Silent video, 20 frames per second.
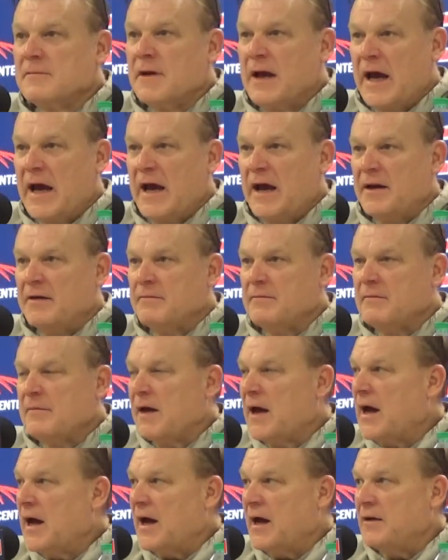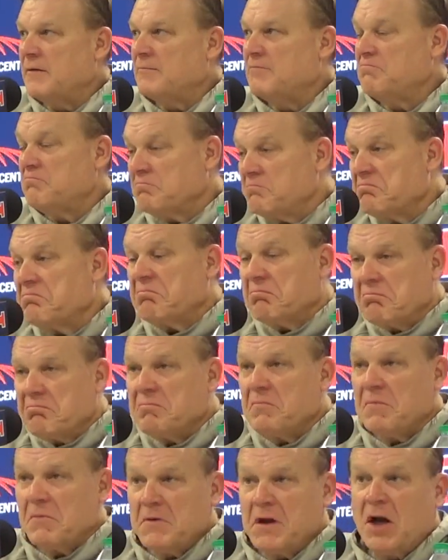And
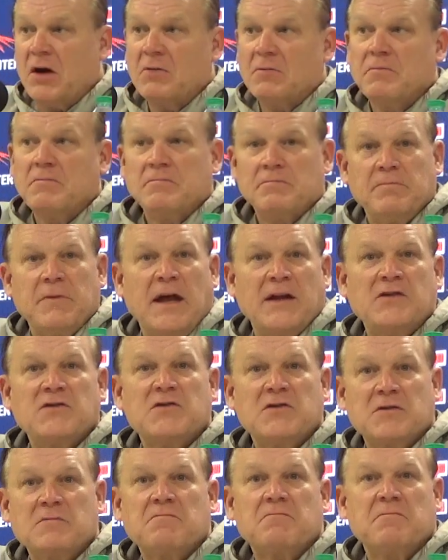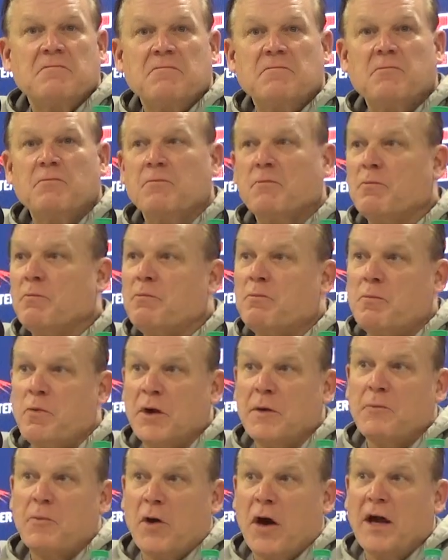you know, that's
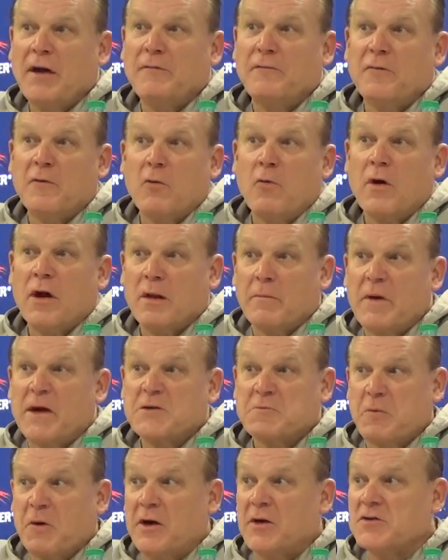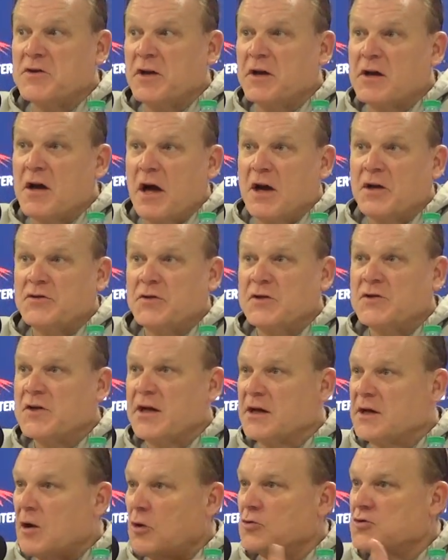pretty brave for one of the best players in the country
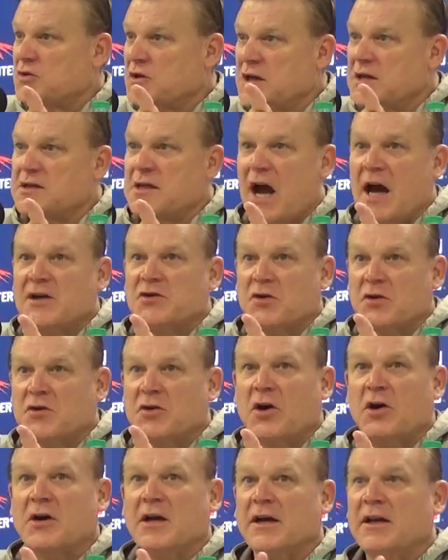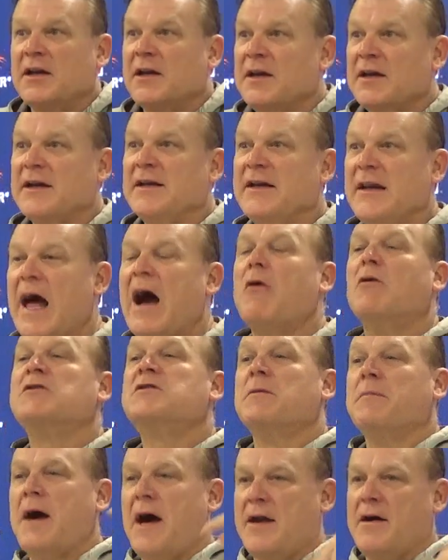saying, Coach, these guys are cooking. Now it's
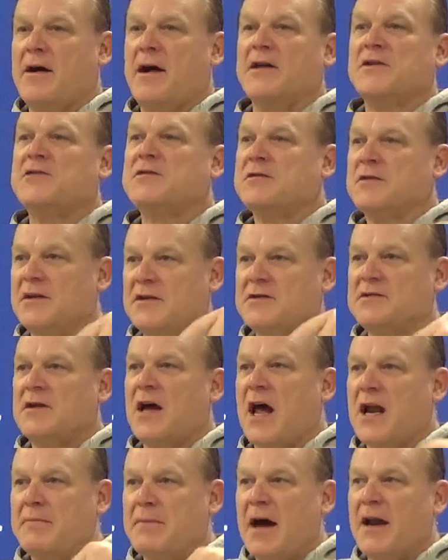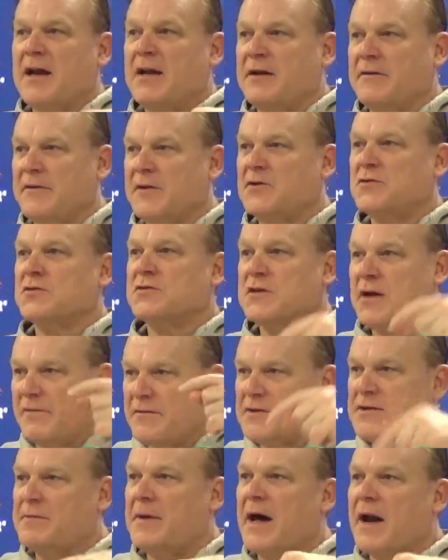about us. It's not about individual stuff.
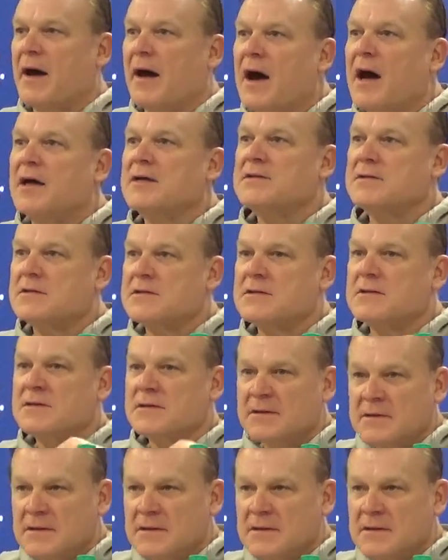It's about us.